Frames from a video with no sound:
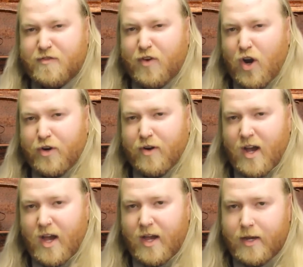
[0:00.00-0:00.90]

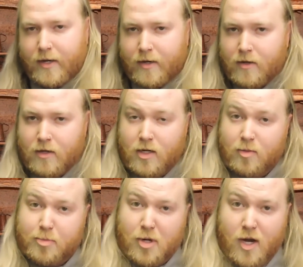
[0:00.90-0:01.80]
FarCry
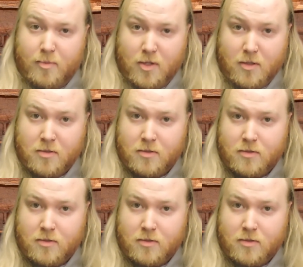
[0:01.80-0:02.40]
Primal.